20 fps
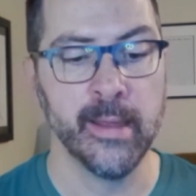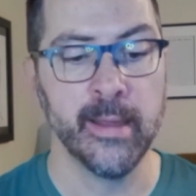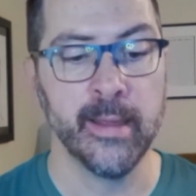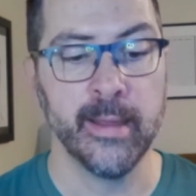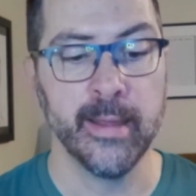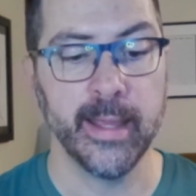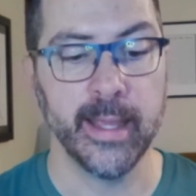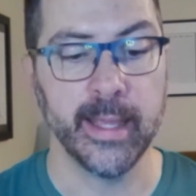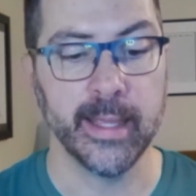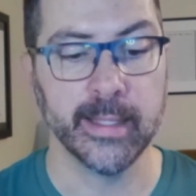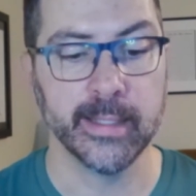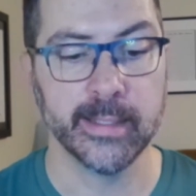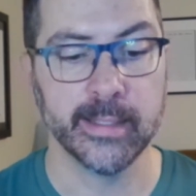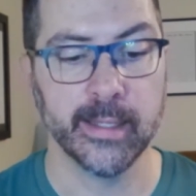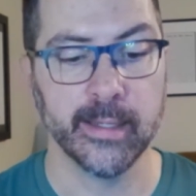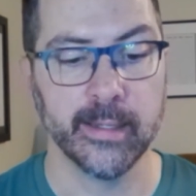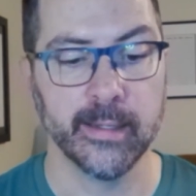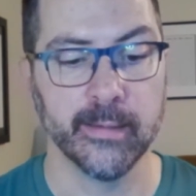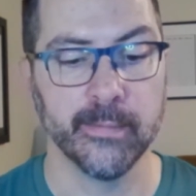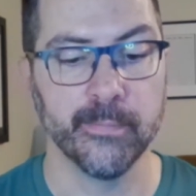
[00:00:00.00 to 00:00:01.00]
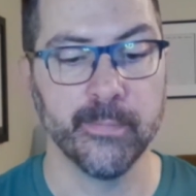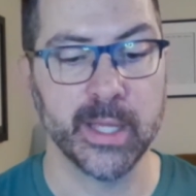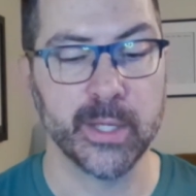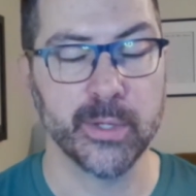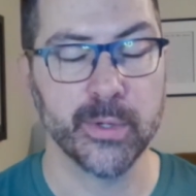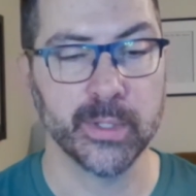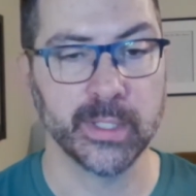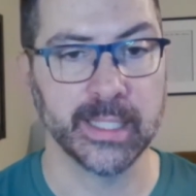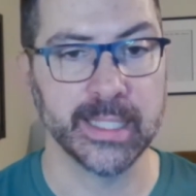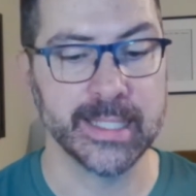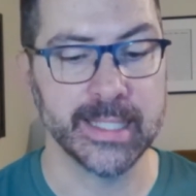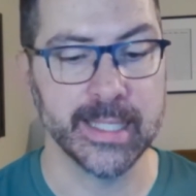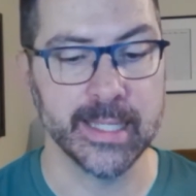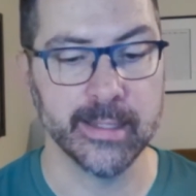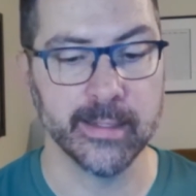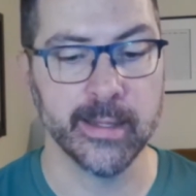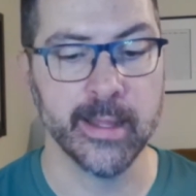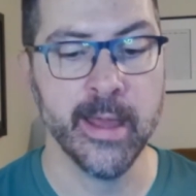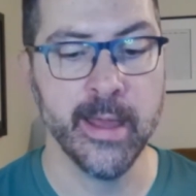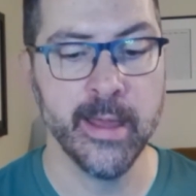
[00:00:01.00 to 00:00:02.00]
And make sure
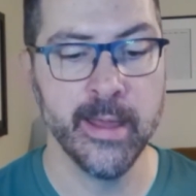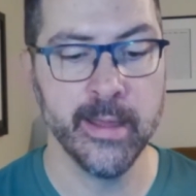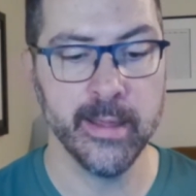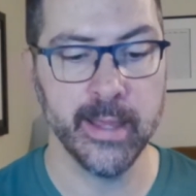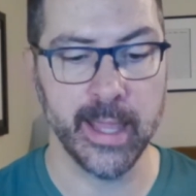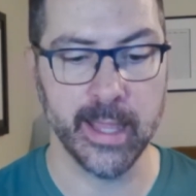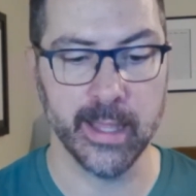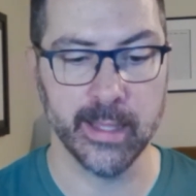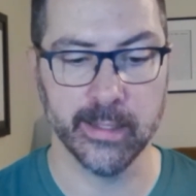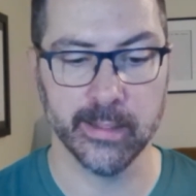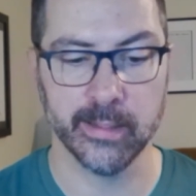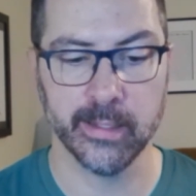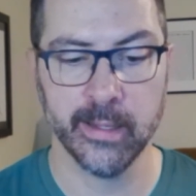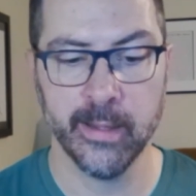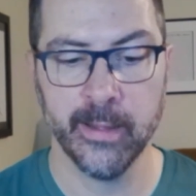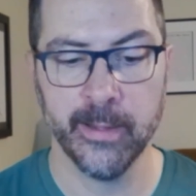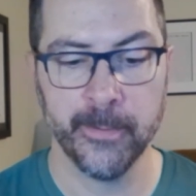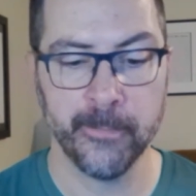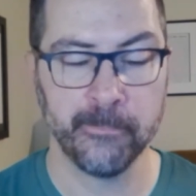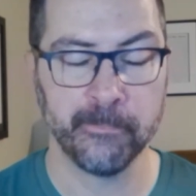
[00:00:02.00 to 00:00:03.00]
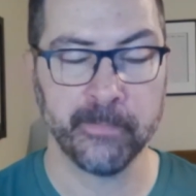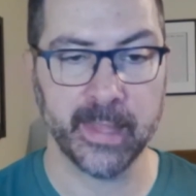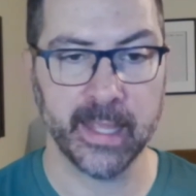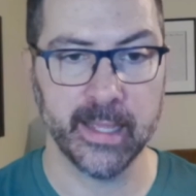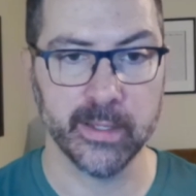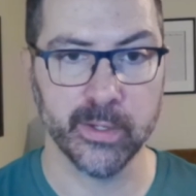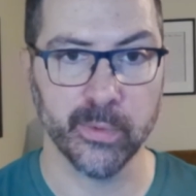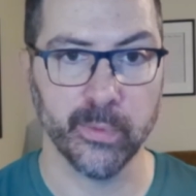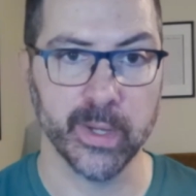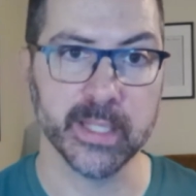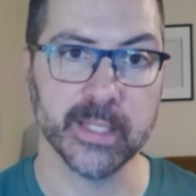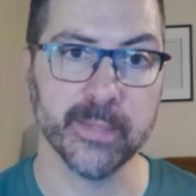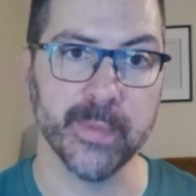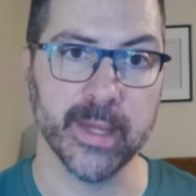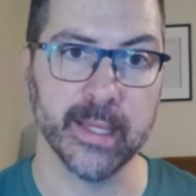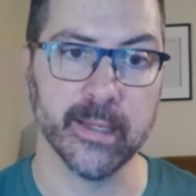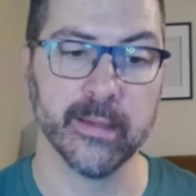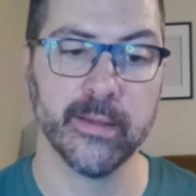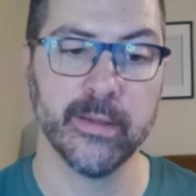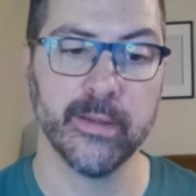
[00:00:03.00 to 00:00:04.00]
LinkedIn and your
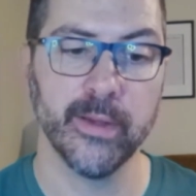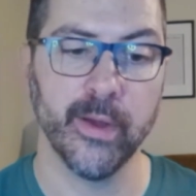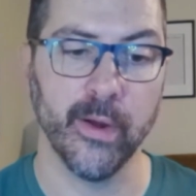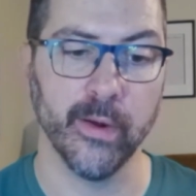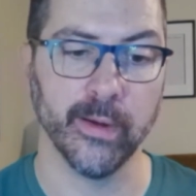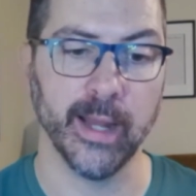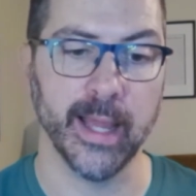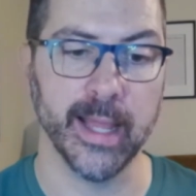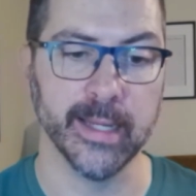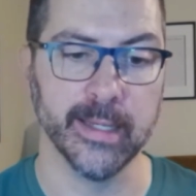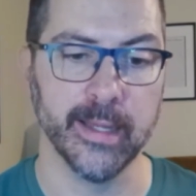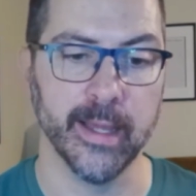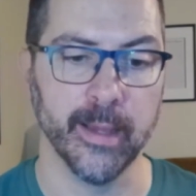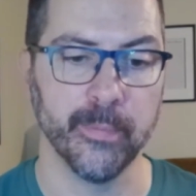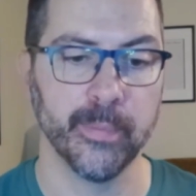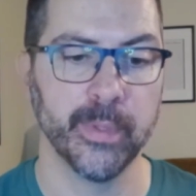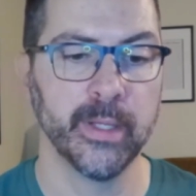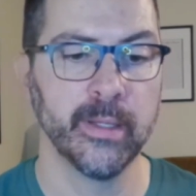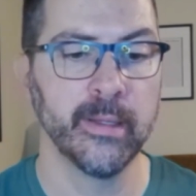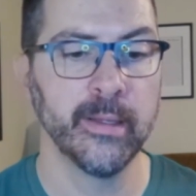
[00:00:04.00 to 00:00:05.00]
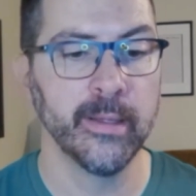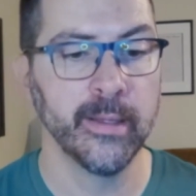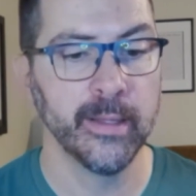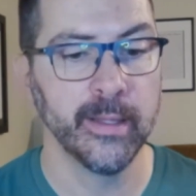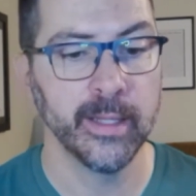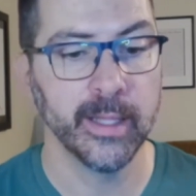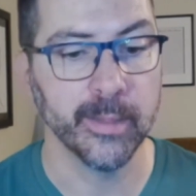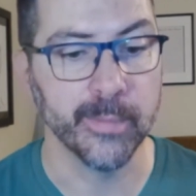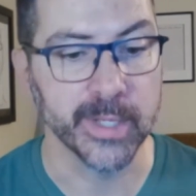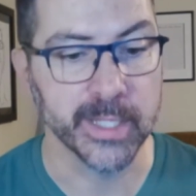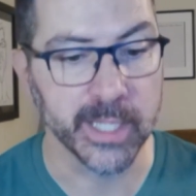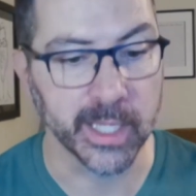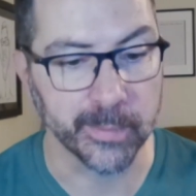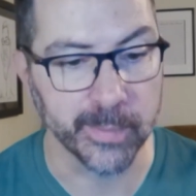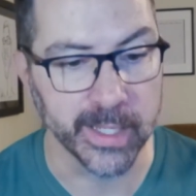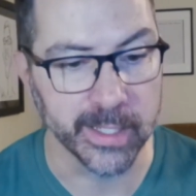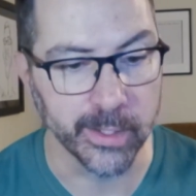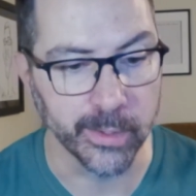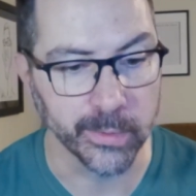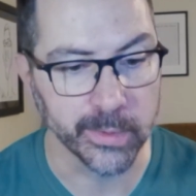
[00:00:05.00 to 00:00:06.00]
resume are lined up. Let me check
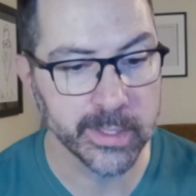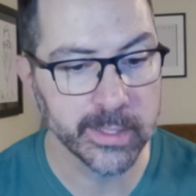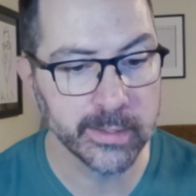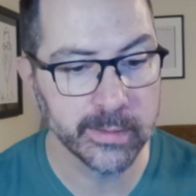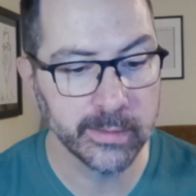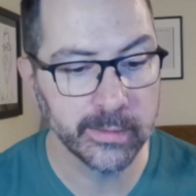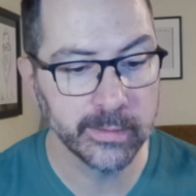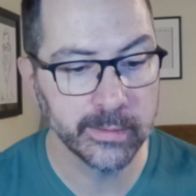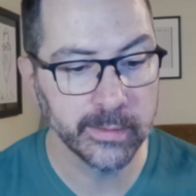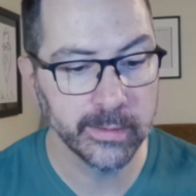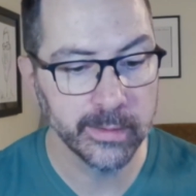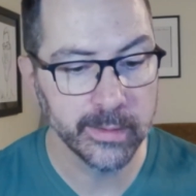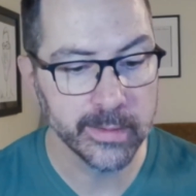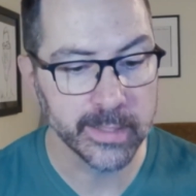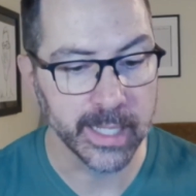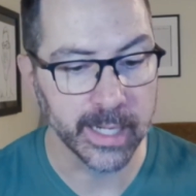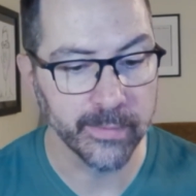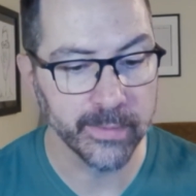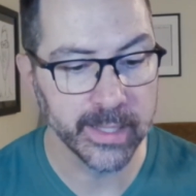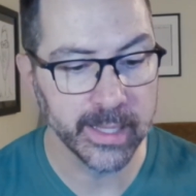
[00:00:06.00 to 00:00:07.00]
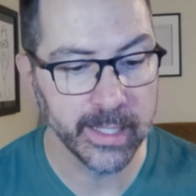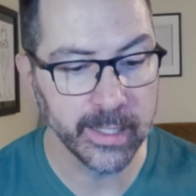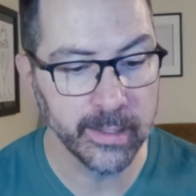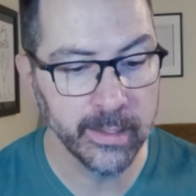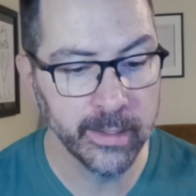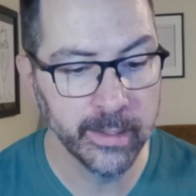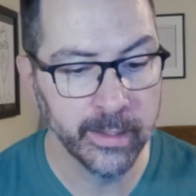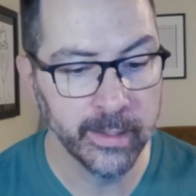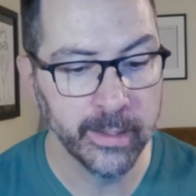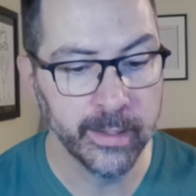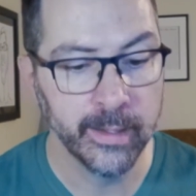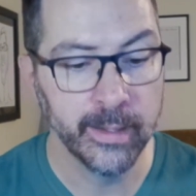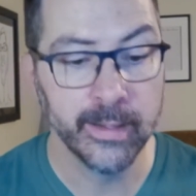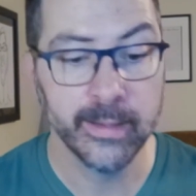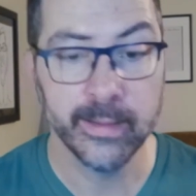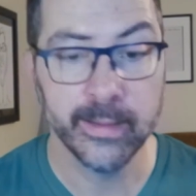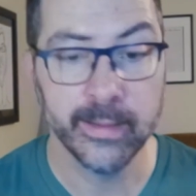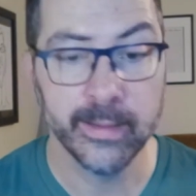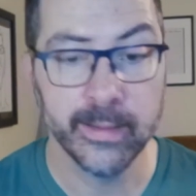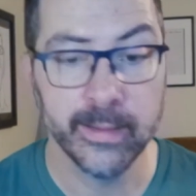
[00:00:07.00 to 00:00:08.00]
my notes. Is that everything?
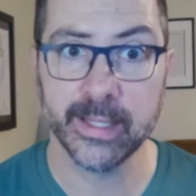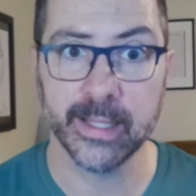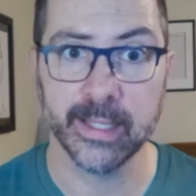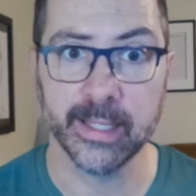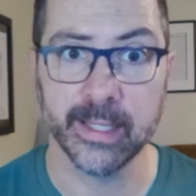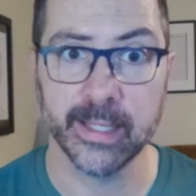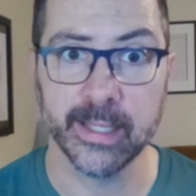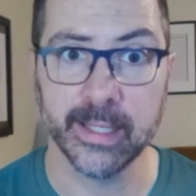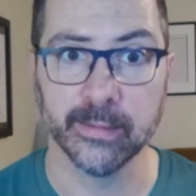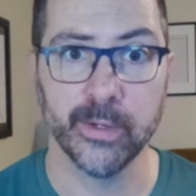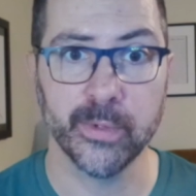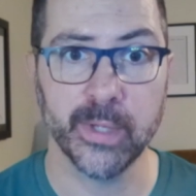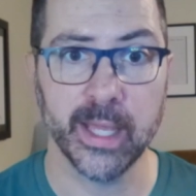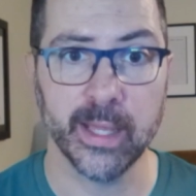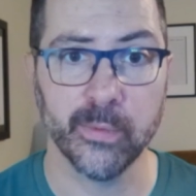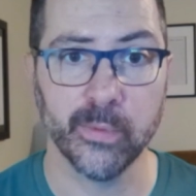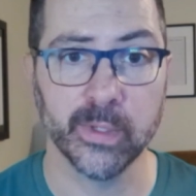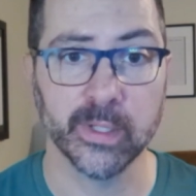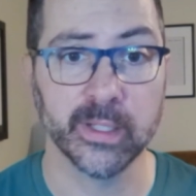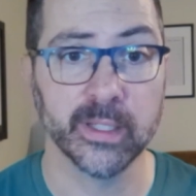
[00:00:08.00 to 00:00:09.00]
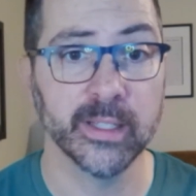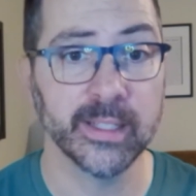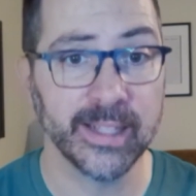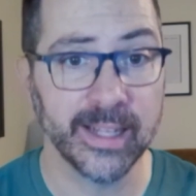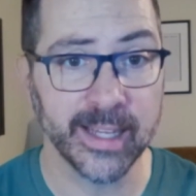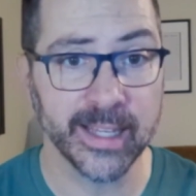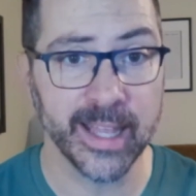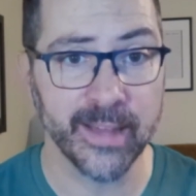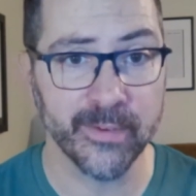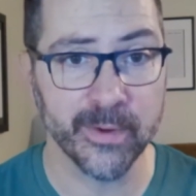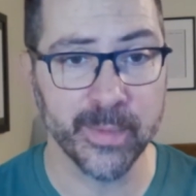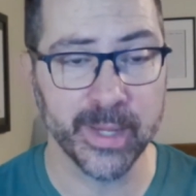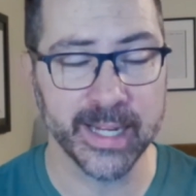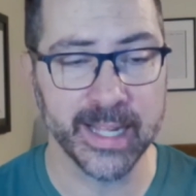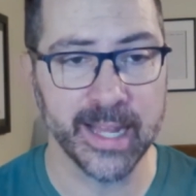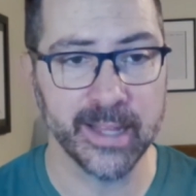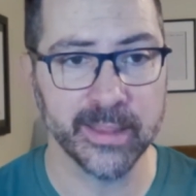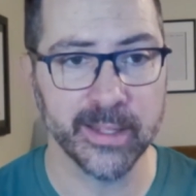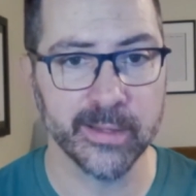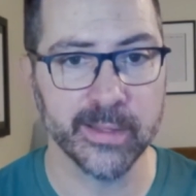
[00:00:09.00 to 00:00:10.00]
That's everything. Okay, well, good luck everybody
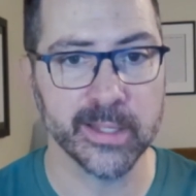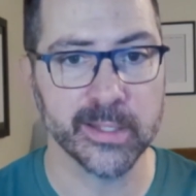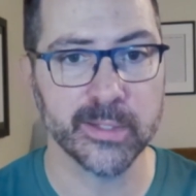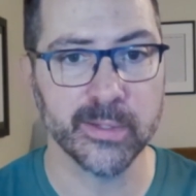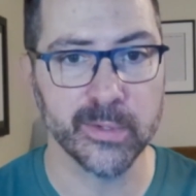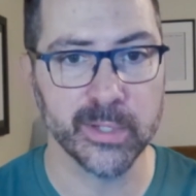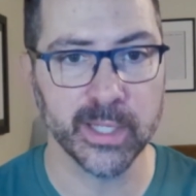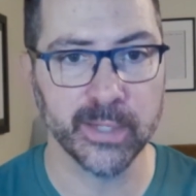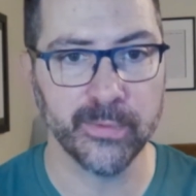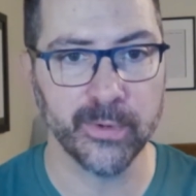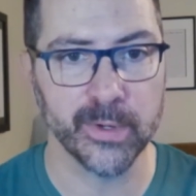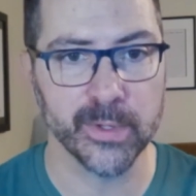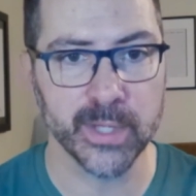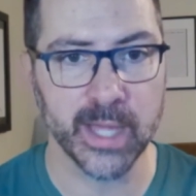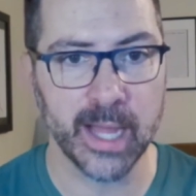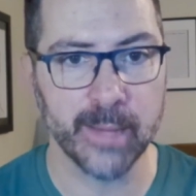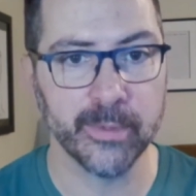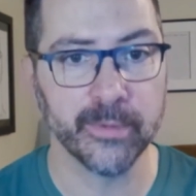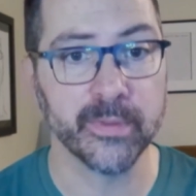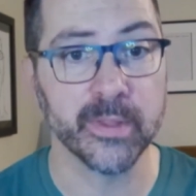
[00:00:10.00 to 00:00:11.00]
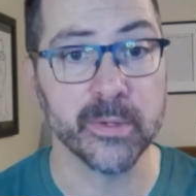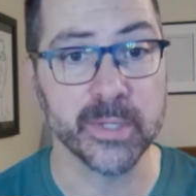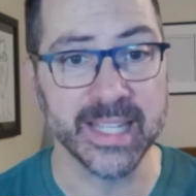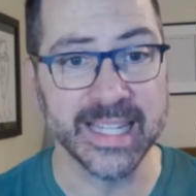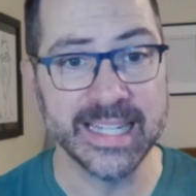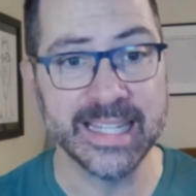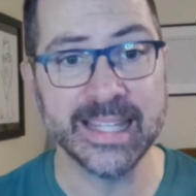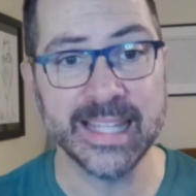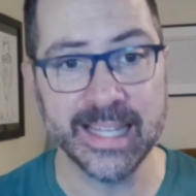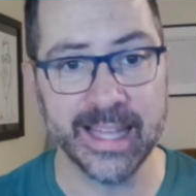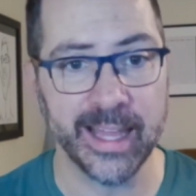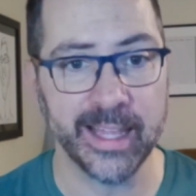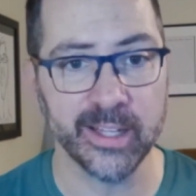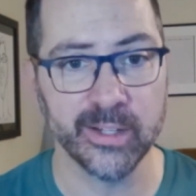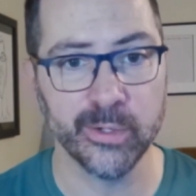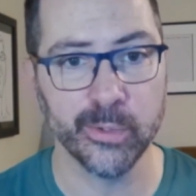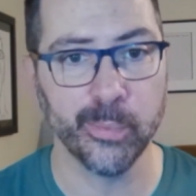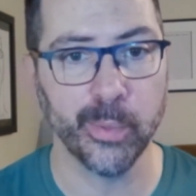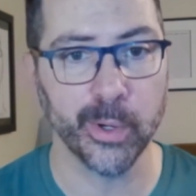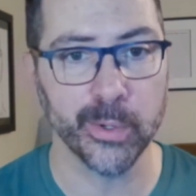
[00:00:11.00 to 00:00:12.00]
out there that's searching for a job. If there's anything I can
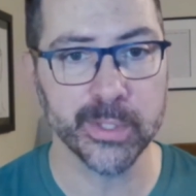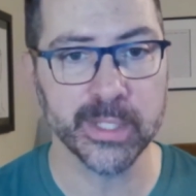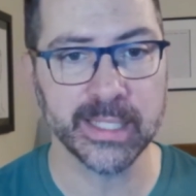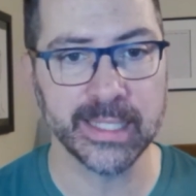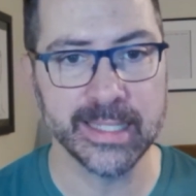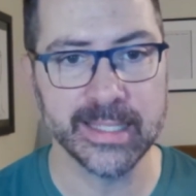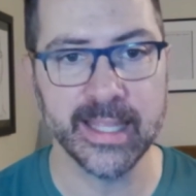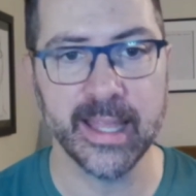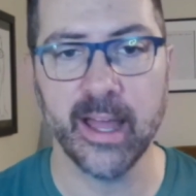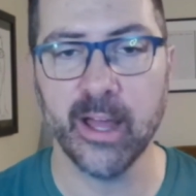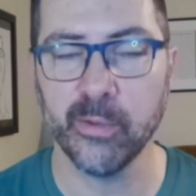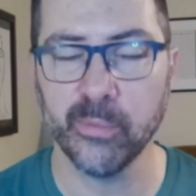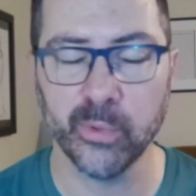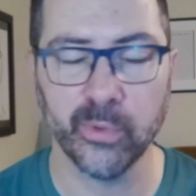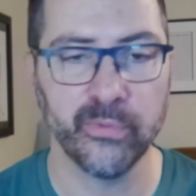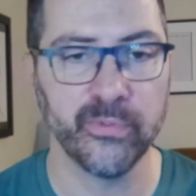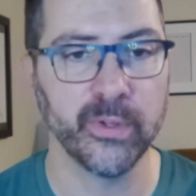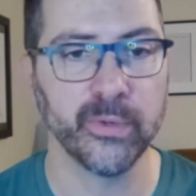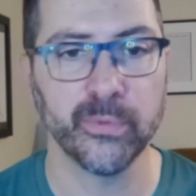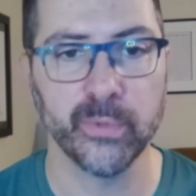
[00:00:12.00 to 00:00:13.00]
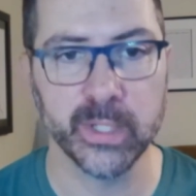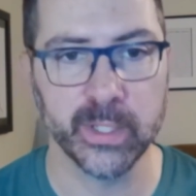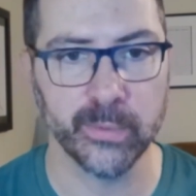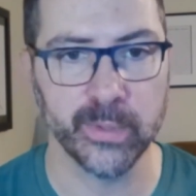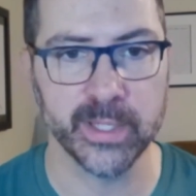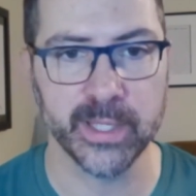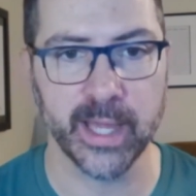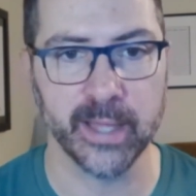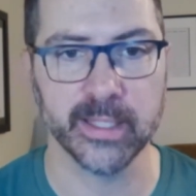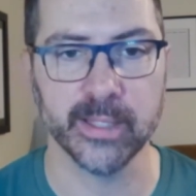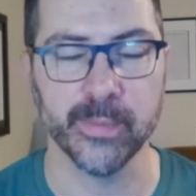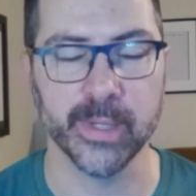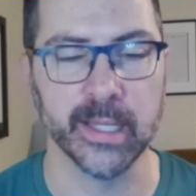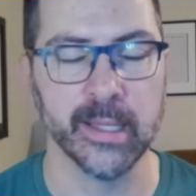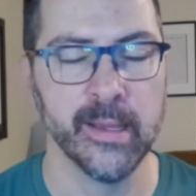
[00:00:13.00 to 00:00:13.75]
do personally to help, feel free to reach out to me.